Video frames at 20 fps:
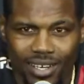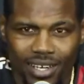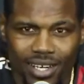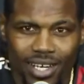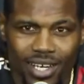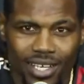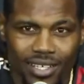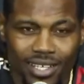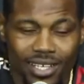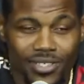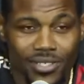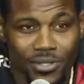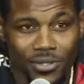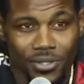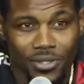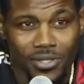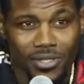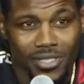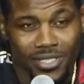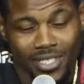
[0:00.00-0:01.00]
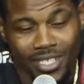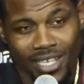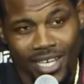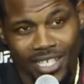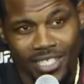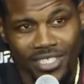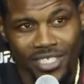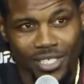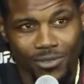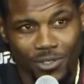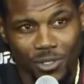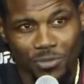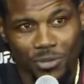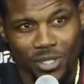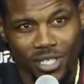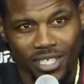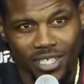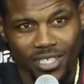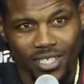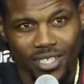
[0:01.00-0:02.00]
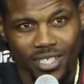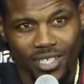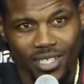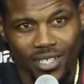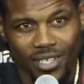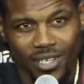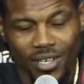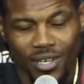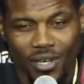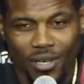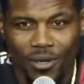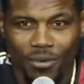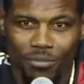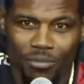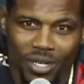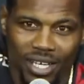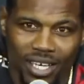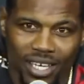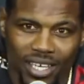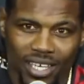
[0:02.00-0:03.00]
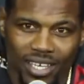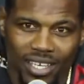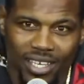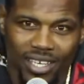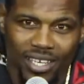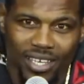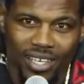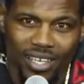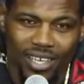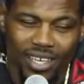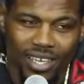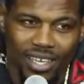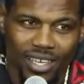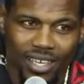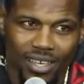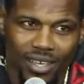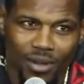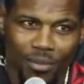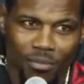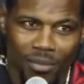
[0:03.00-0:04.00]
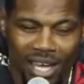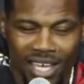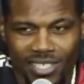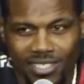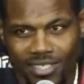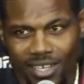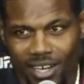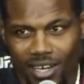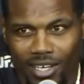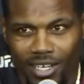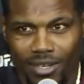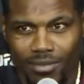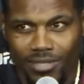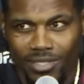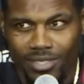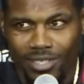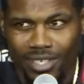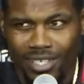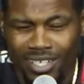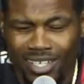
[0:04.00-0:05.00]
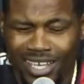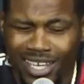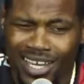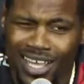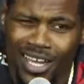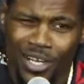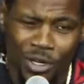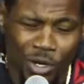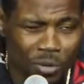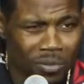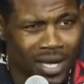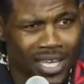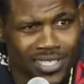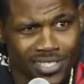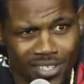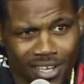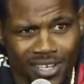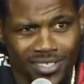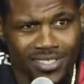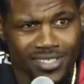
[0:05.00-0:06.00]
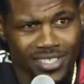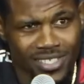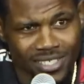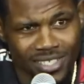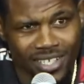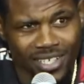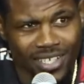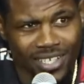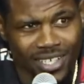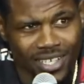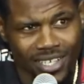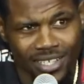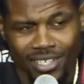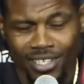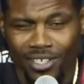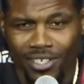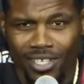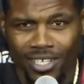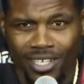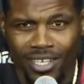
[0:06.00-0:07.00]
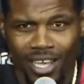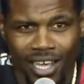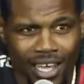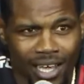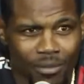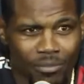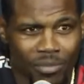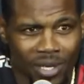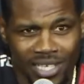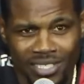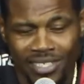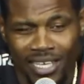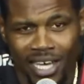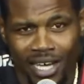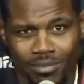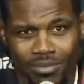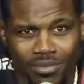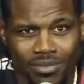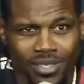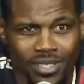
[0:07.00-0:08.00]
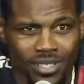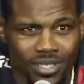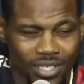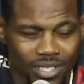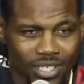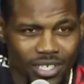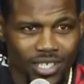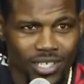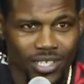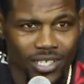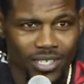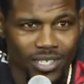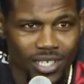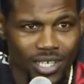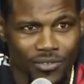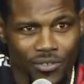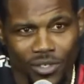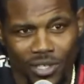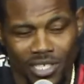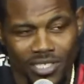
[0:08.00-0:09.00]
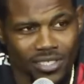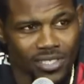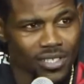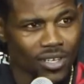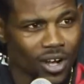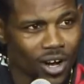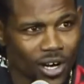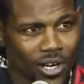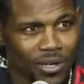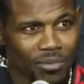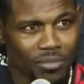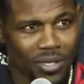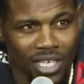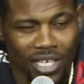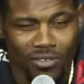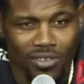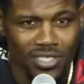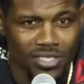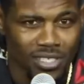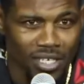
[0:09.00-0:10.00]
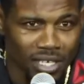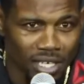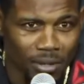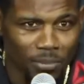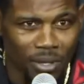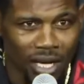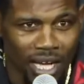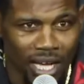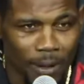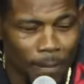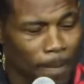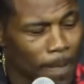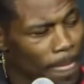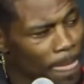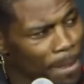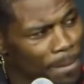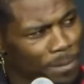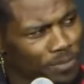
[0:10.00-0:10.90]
all right, that's cool, because the guy's shit was pretty good. But my song comes on, and I know my song's the shit. It literally got best album of the year if you listen to R&B, you listen to hip hop.